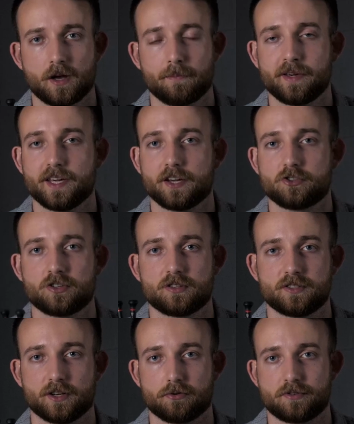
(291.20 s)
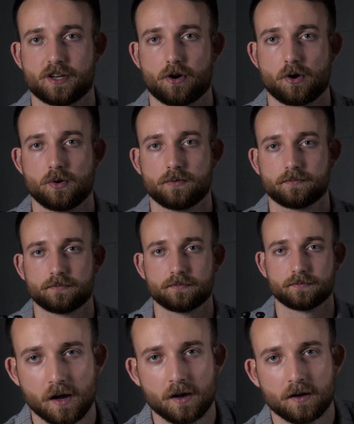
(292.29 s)
and PH00.
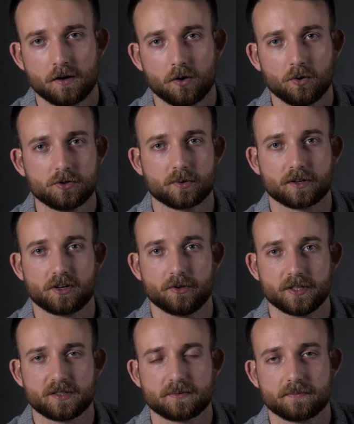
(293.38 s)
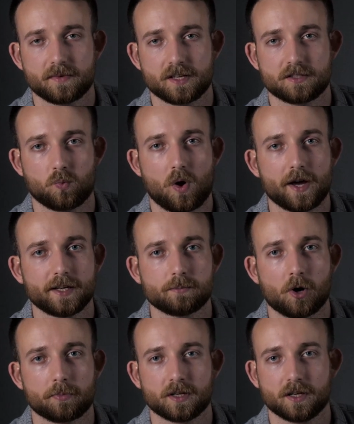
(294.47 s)
Also included is the widely
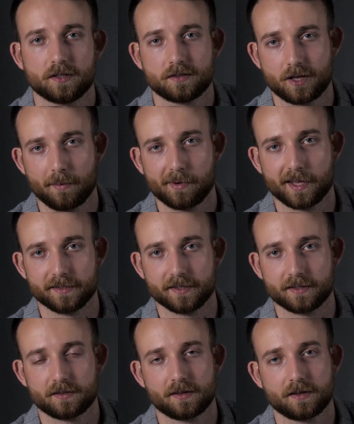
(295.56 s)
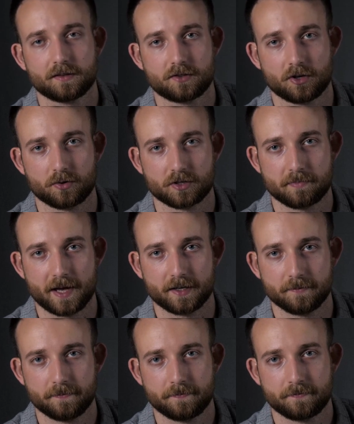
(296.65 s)
popular double-ended Joker spanner
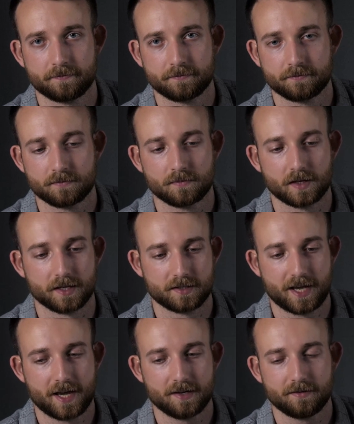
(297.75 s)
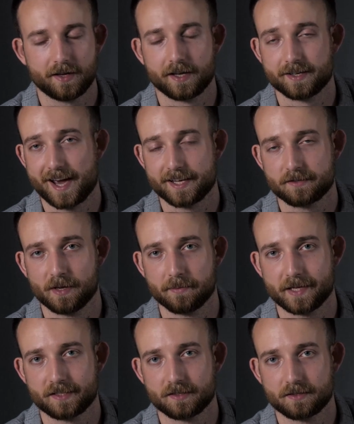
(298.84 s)
in 10 and
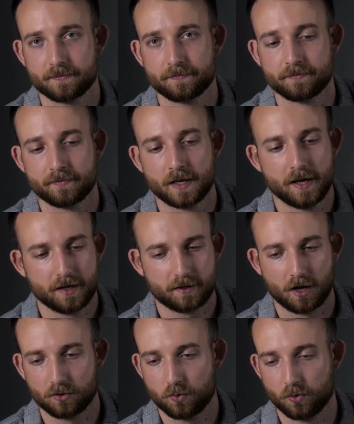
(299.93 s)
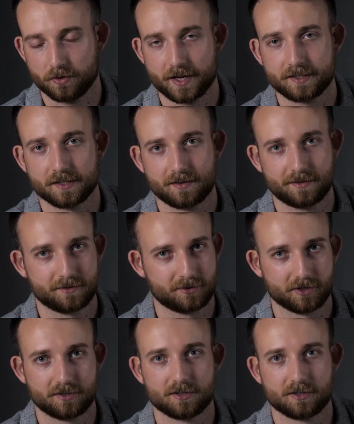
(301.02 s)
8mm. colour coordinated just